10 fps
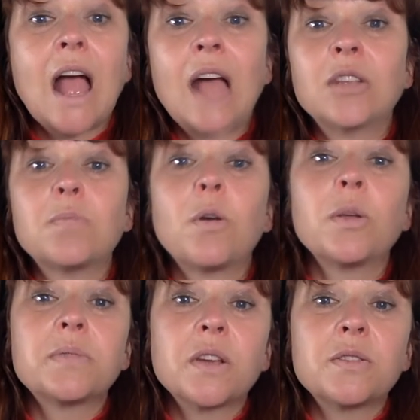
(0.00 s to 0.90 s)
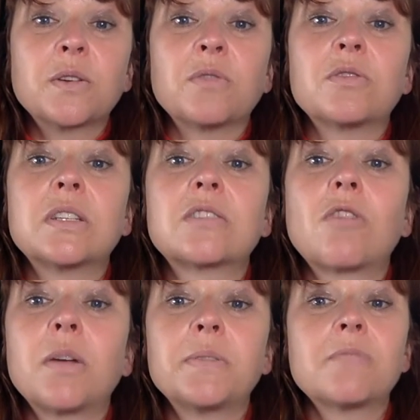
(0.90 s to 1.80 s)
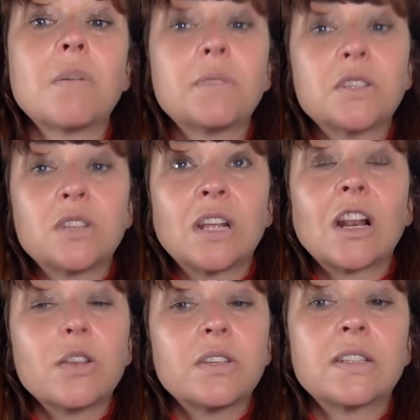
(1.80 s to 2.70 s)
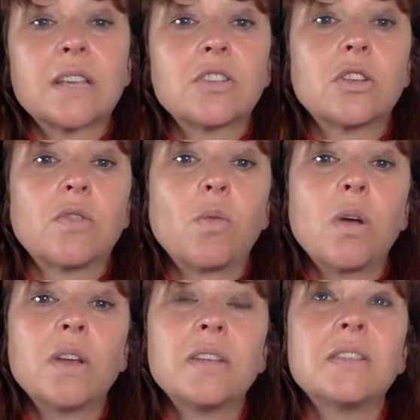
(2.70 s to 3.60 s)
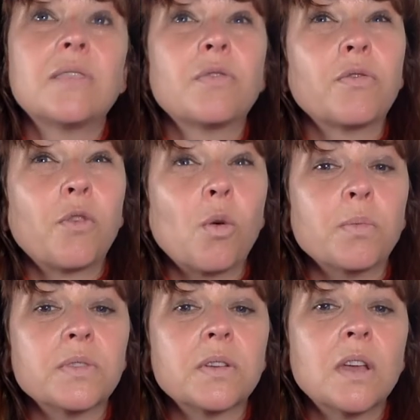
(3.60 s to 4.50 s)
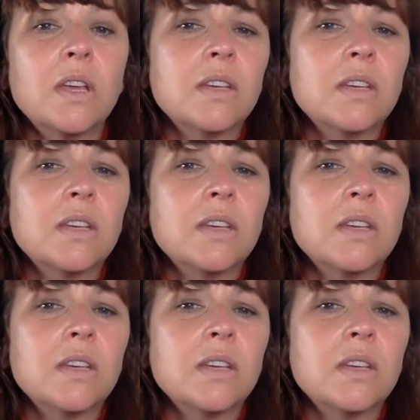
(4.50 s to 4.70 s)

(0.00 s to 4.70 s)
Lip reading: And polyptoton describes the repetition in close succession of a word in different forms,